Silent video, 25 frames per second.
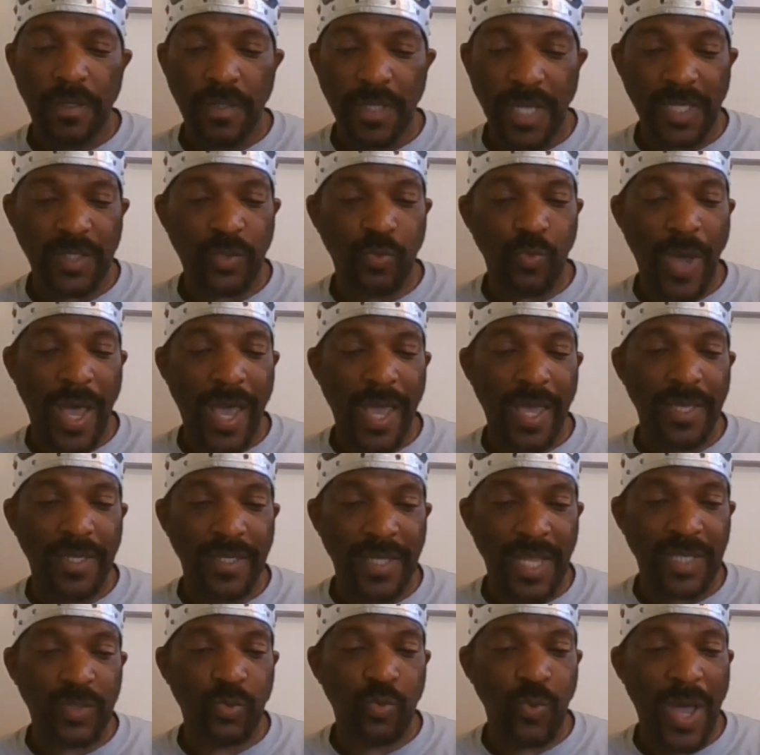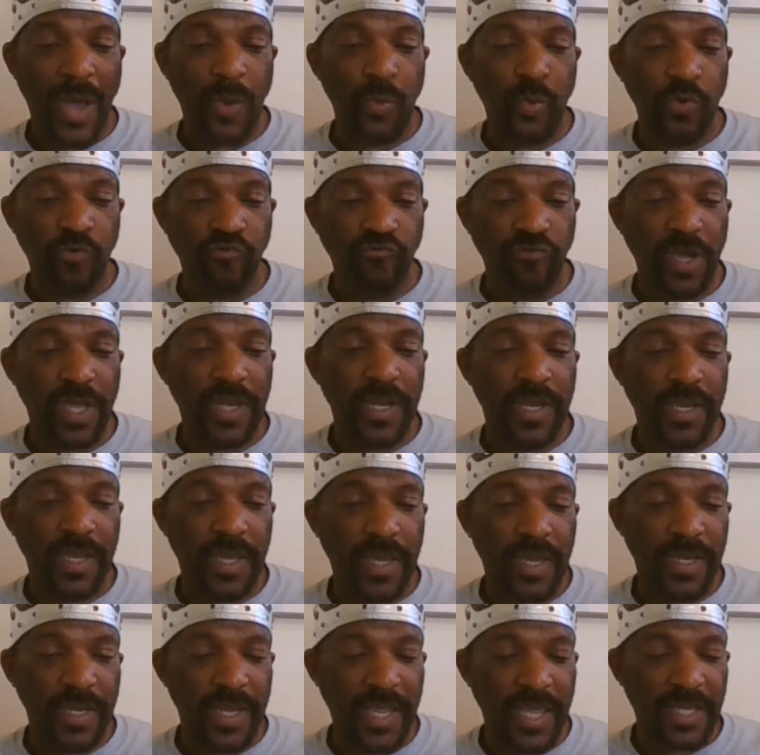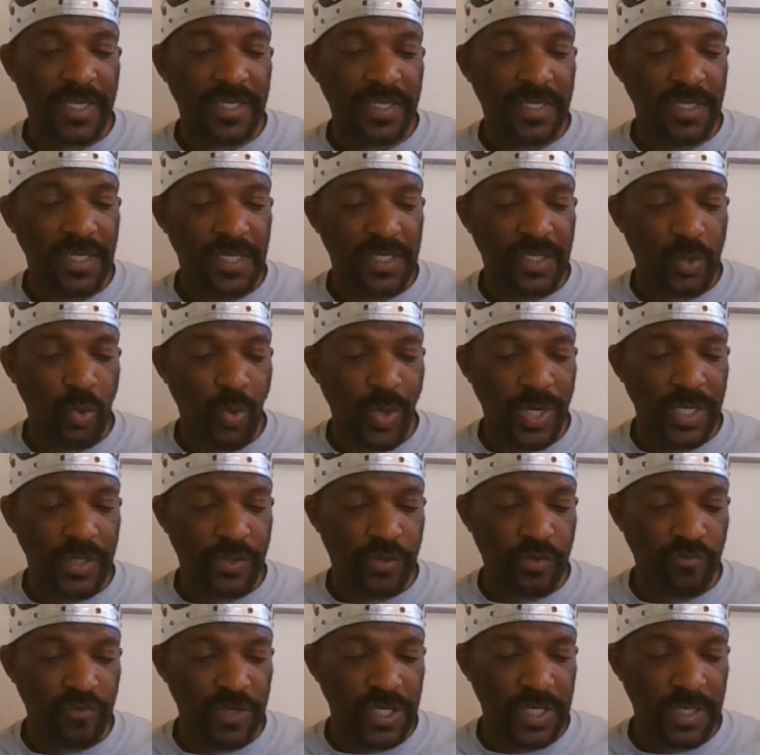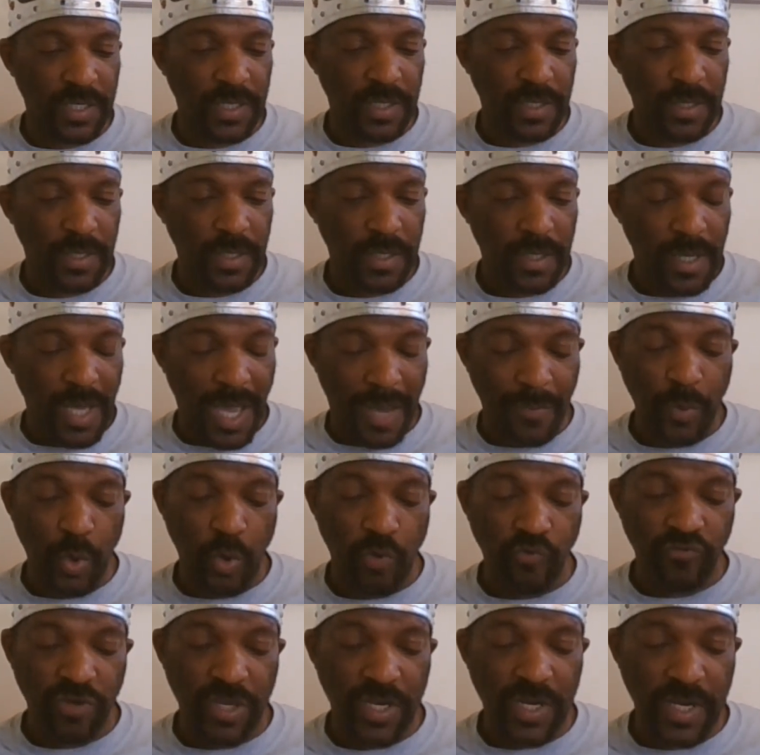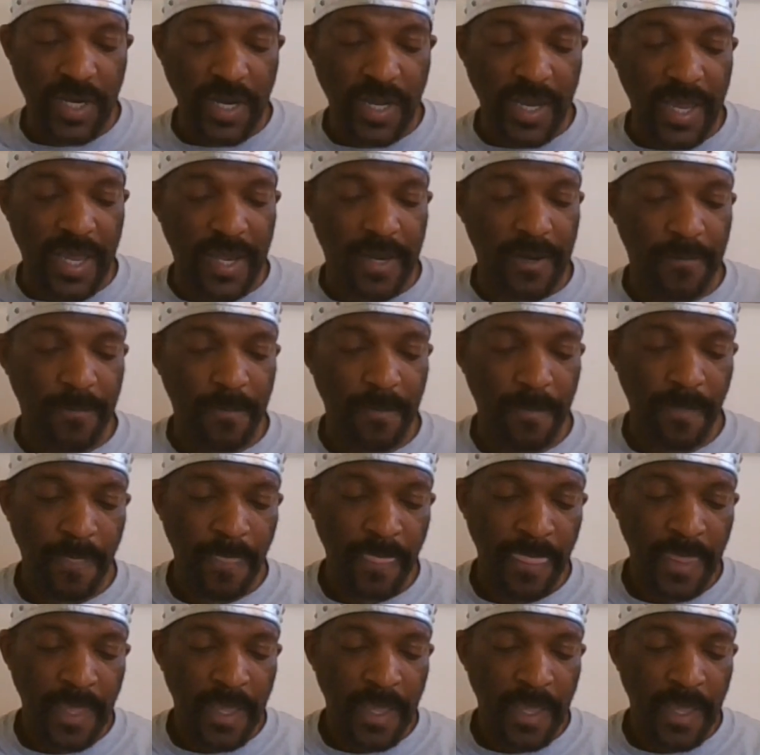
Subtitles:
That's why we read here in Exodus 23. I'm going to read it again.